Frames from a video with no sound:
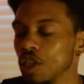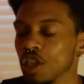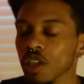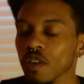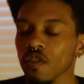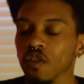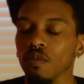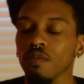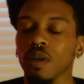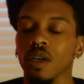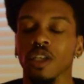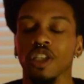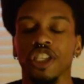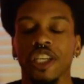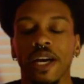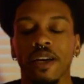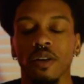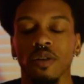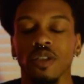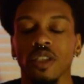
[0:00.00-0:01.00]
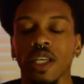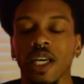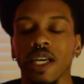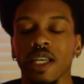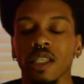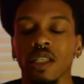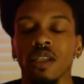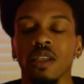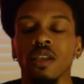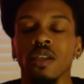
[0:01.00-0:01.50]
to shuffle the Book of Shadows deck.
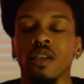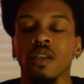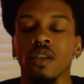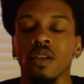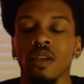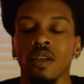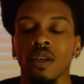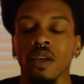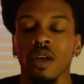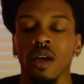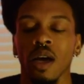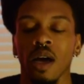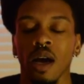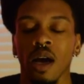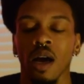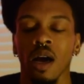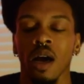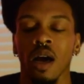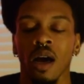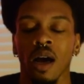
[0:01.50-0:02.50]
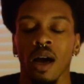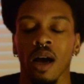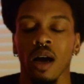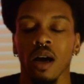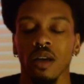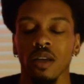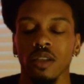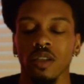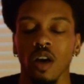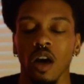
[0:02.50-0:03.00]

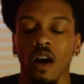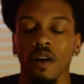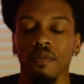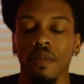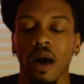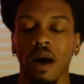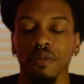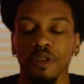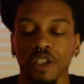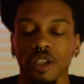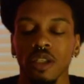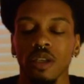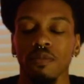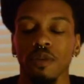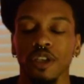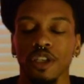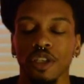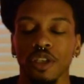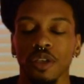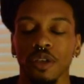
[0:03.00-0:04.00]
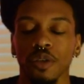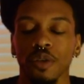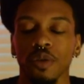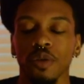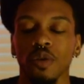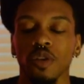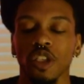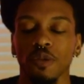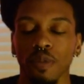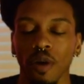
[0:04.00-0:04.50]
How does option number
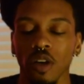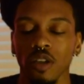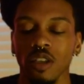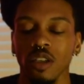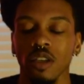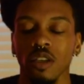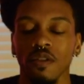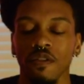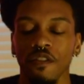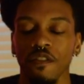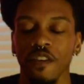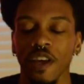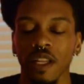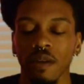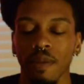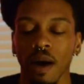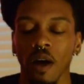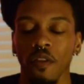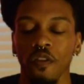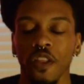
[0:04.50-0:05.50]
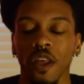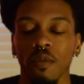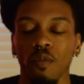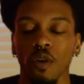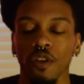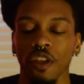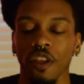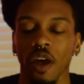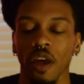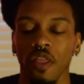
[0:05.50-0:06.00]
two's person feel about them?
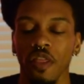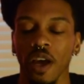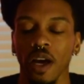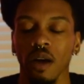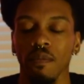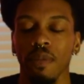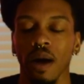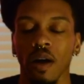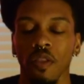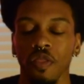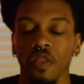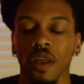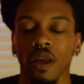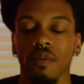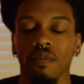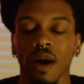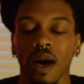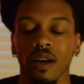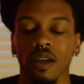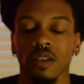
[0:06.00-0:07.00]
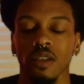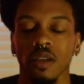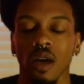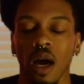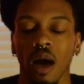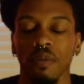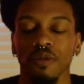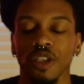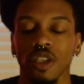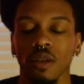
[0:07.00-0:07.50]
What do they think about them? How does
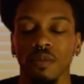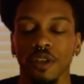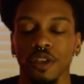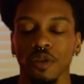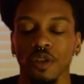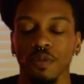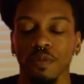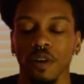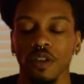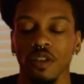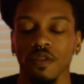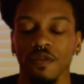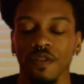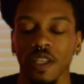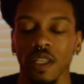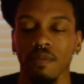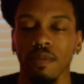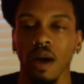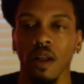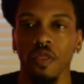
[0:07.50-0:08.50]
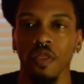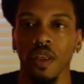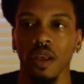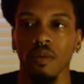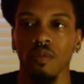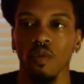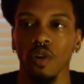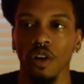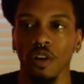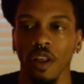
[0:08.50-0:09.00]
option number two's person feel about
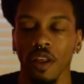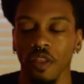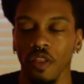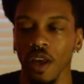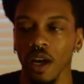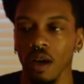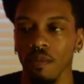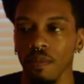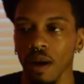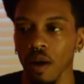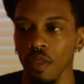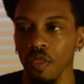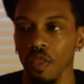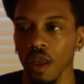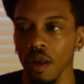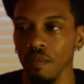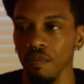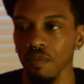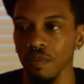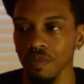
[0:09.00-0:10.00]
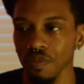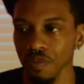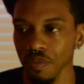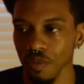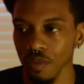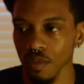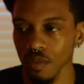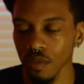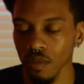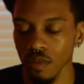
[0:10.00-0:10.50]
them? What do they think about them?
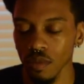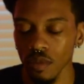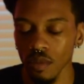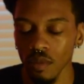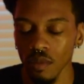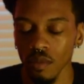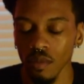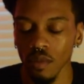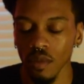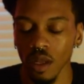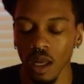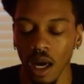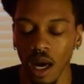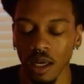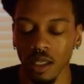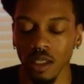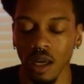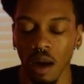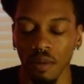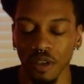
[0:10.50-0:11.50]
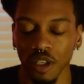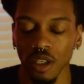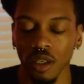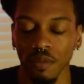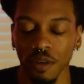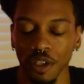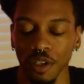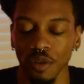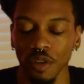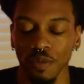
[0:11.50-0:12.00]
How does option
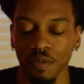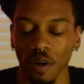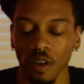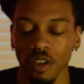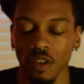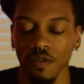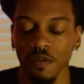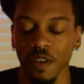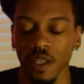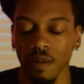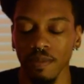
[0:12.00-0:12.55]
number two's person feel